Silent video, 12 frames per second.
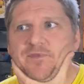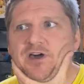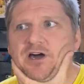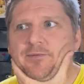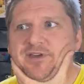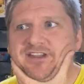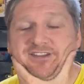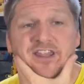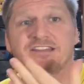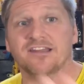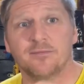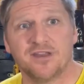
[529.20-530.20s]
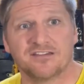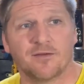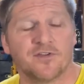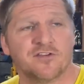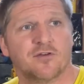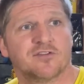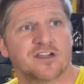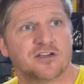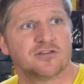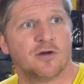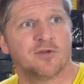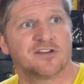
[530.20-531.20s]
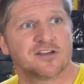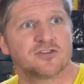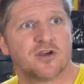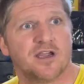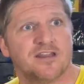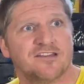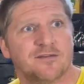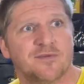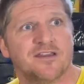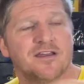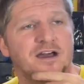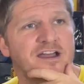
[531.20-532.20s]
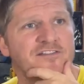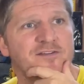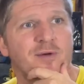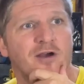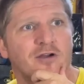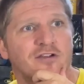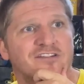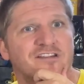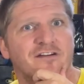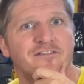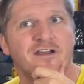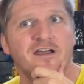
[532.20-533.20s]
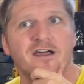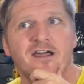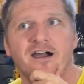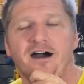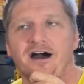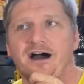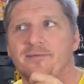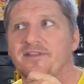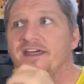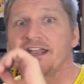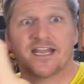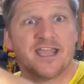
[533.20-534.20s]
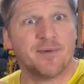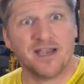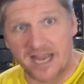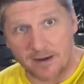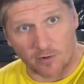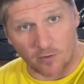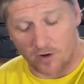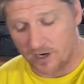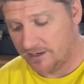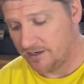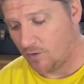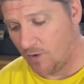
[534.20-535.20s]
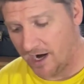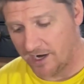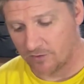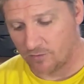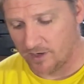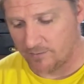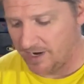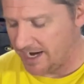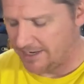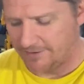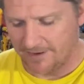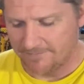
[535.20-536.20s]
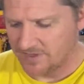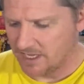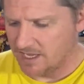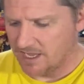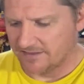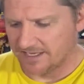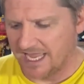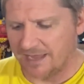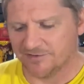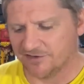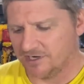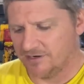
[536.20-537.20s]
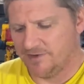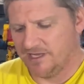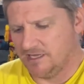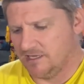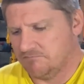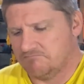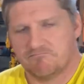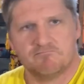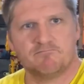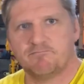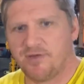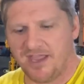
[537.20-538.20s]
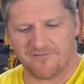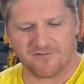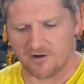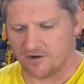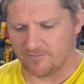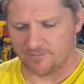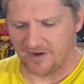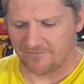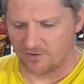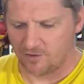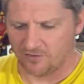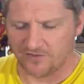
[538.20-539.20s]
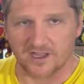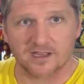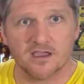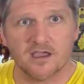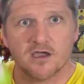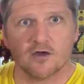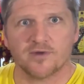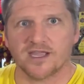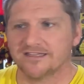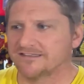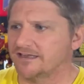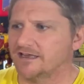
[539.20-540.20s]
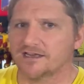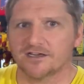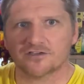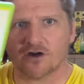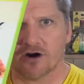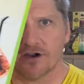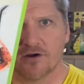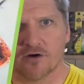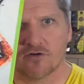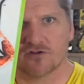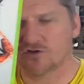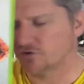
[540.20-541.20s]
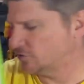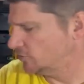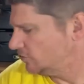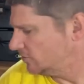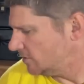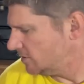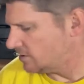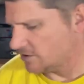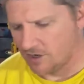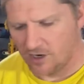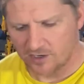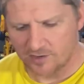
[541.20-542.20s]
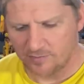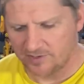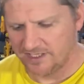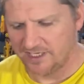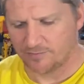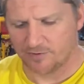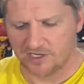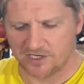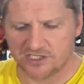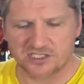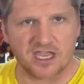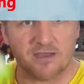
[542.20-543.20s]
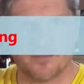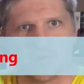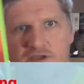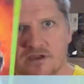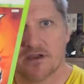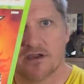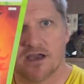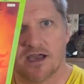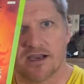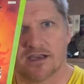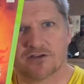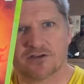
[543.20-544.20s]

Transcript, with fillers: because um, they sent me something, so it was like a, almost like a trade. They sent me uh, heavy barrel and stuff. Um, and then I gave my neighbor one, a wired one. But anyway, the games are going to be pay for pay for the whole thing. We got uh, Guitar Hero 2. They're all complete, pretty good shape. Uh,